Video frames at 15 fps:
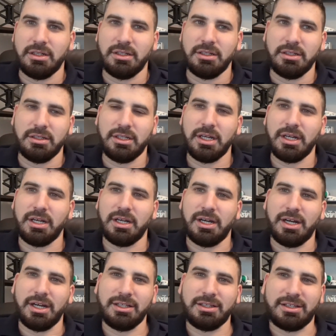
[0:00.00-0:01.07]

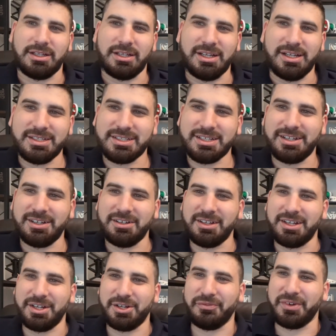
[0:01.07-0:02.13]
Yeah, it's clear that
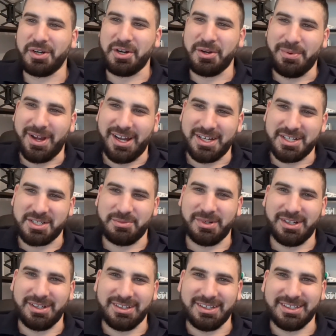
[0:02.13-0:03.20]
you're very passionate
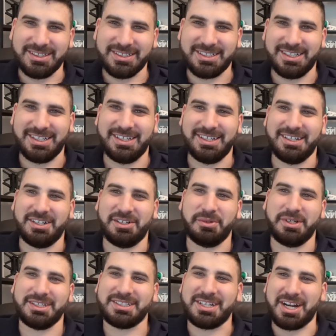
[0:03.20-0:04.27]
about this, and we
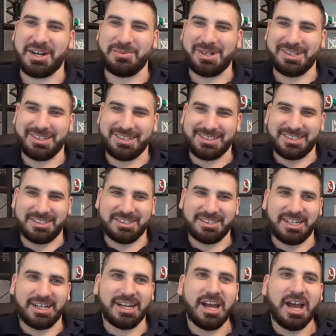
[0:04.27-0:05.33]
could talk about this all
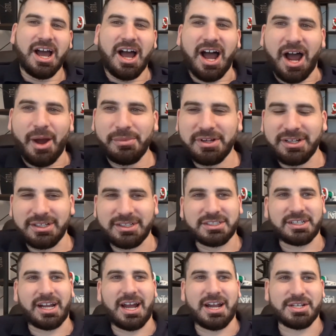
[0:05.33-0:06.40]
day. I'm gonna
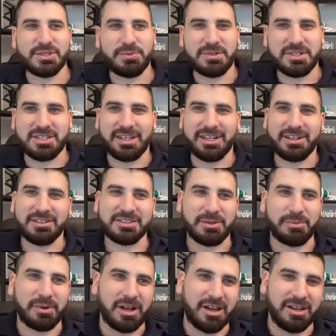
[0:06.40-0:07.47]
kind of switch the gears up
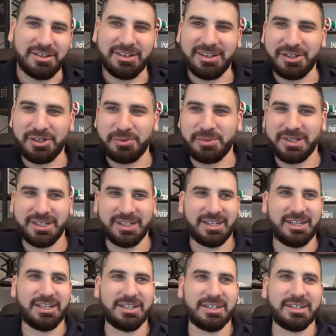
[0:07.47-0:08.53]
on you a little bit
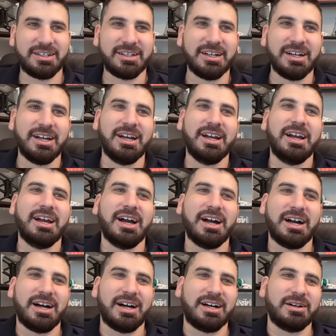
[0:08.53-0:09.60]
here,
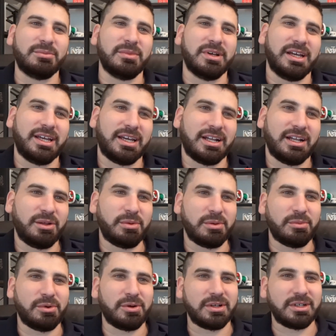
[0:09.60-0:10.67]
and get a little bit
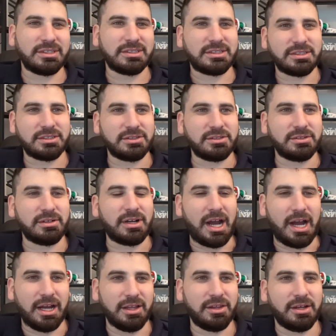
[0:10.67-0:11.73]
more into
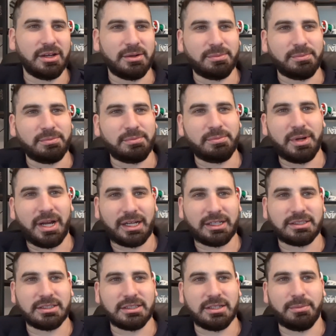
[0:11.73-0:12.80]
the back
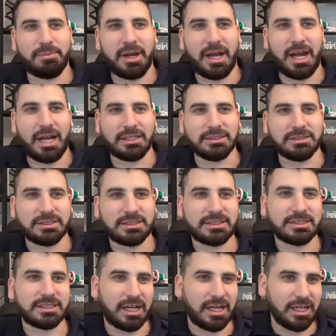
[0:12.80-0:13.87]
to the patent
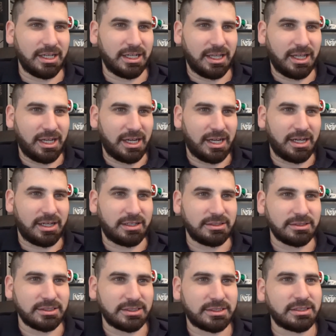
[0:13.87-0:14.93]
side of the
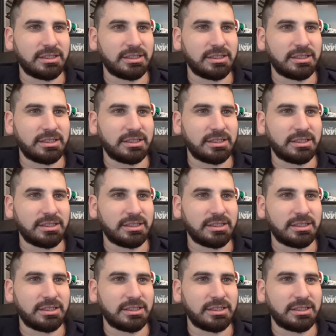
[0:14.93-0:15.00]
house.